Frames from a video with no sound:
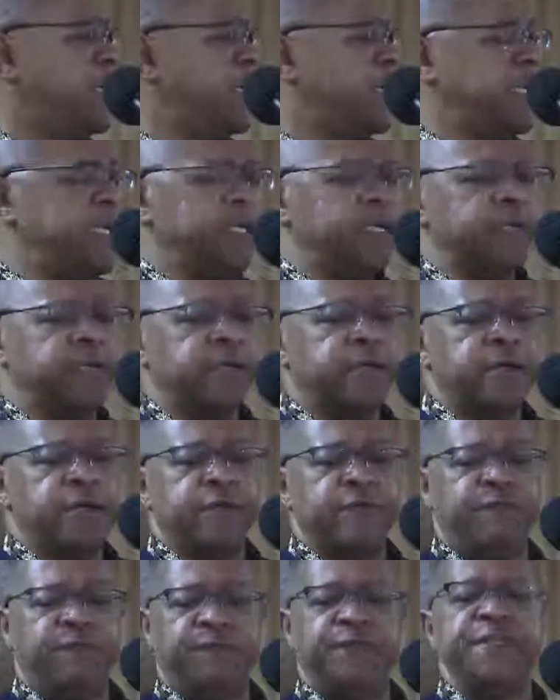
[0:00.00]
their leader
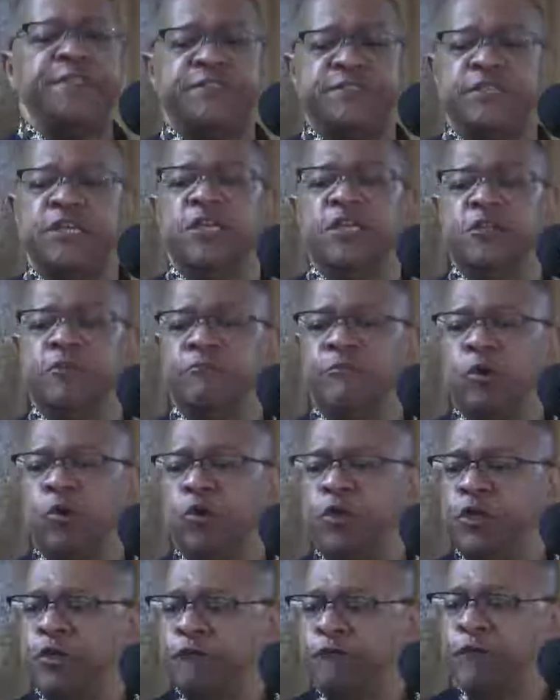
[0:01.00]
feasts in the
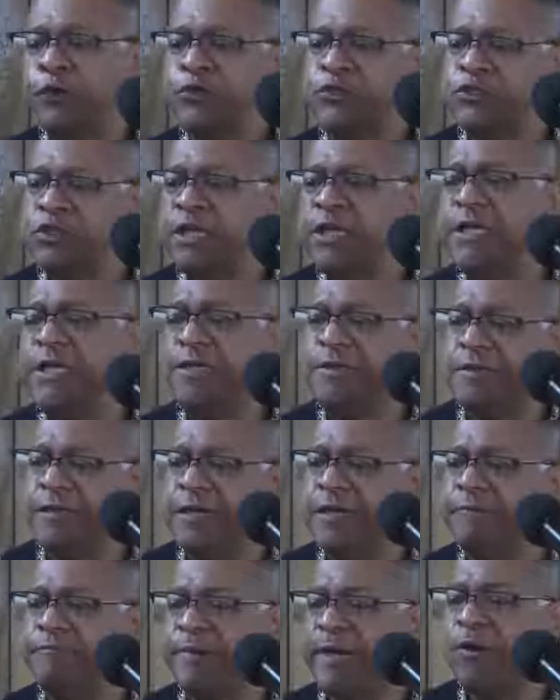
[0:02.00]
morning. The first thing he
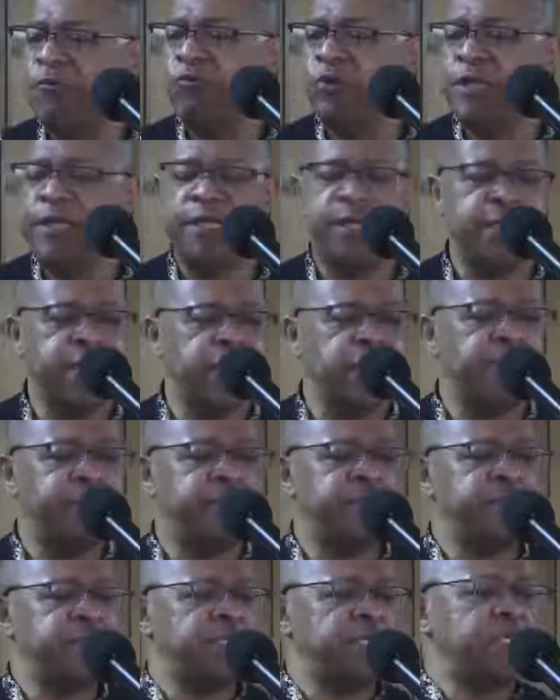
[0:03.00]
think about when he get
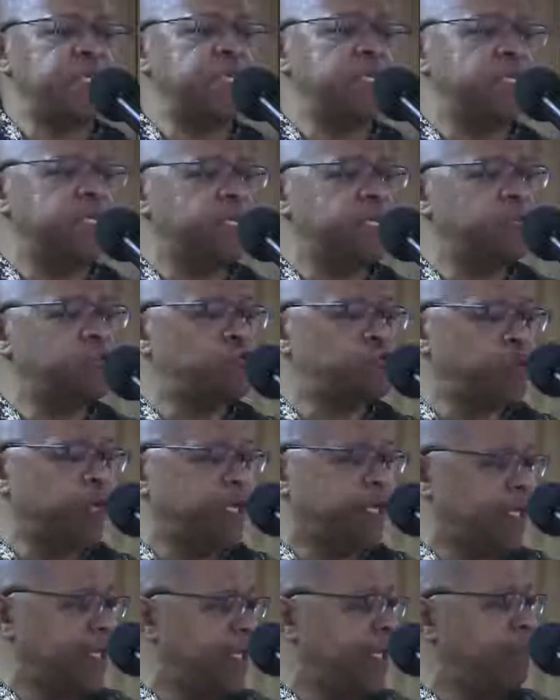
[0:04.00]
up is eating and
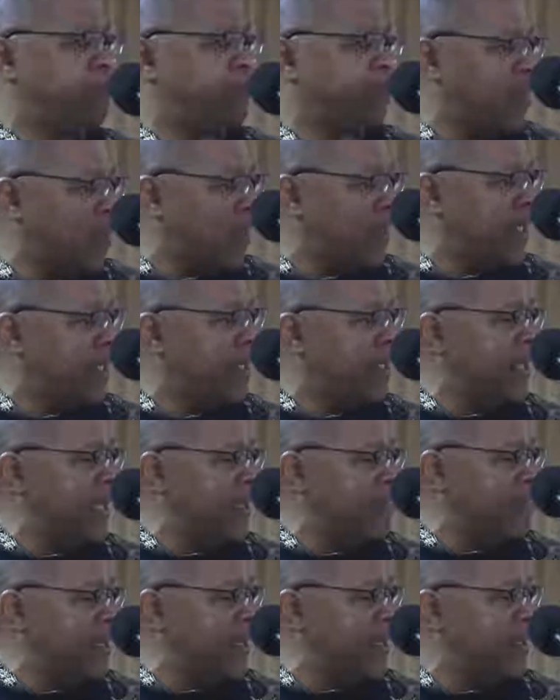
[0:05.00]
drinking and mm. partying.
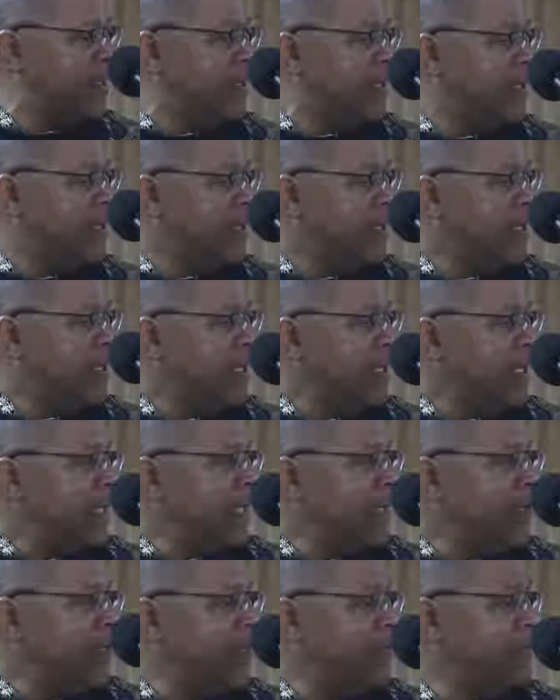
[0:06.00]
Amen?
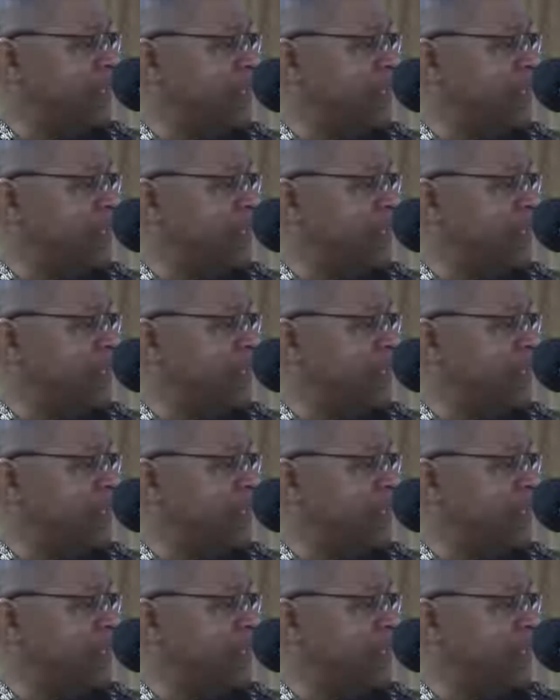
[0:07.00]
You